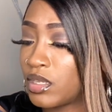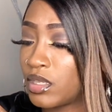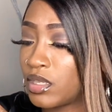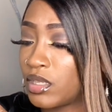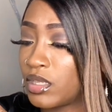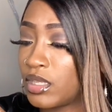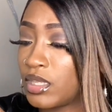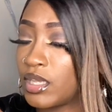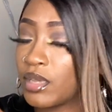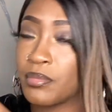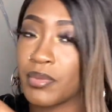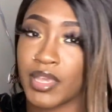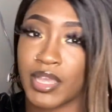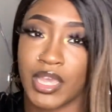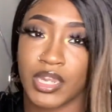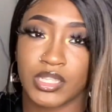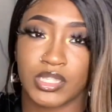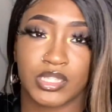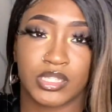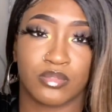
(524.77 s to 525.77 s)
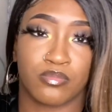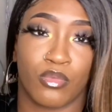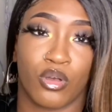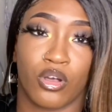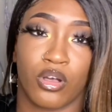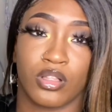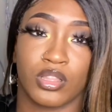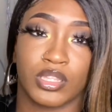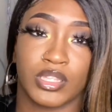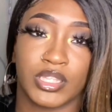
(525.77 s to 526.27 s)
Yep, I got a
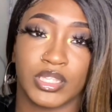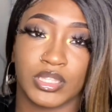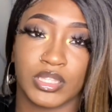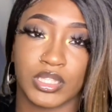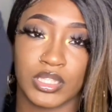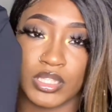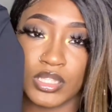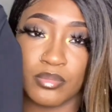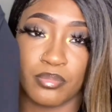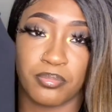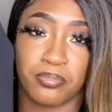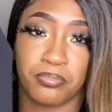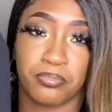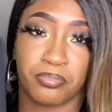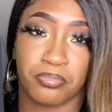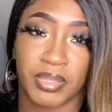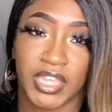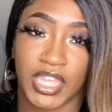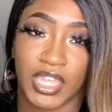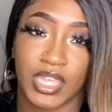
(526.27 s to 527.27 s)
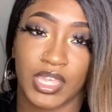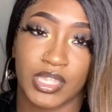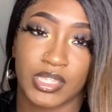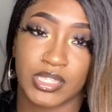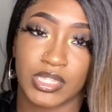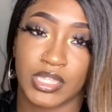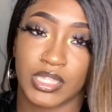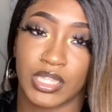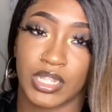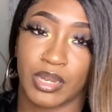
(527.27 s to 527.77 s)
small in the pants,
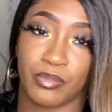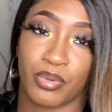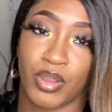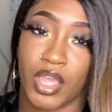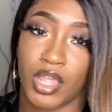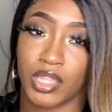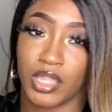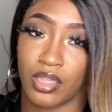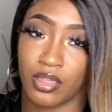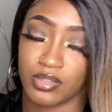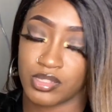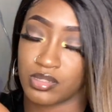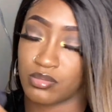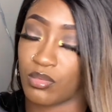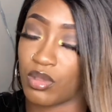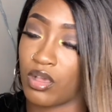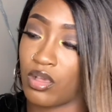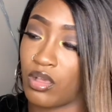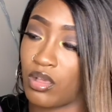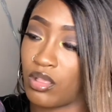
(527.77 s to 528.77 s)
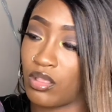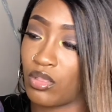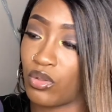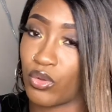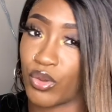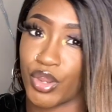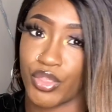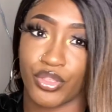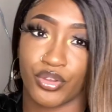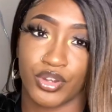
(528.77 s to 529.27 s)
and then probably a small
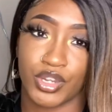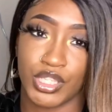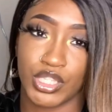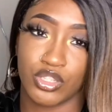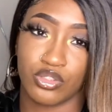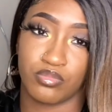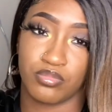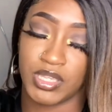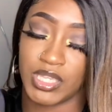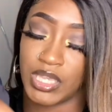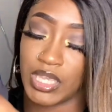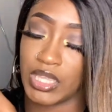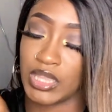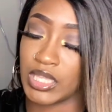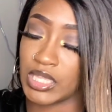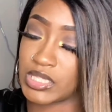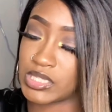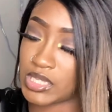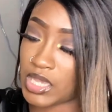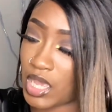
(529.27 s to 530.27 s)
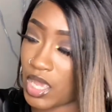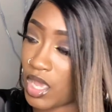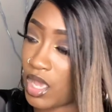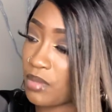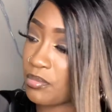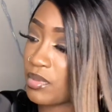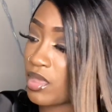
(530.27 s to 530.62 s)
or a 32B in the top.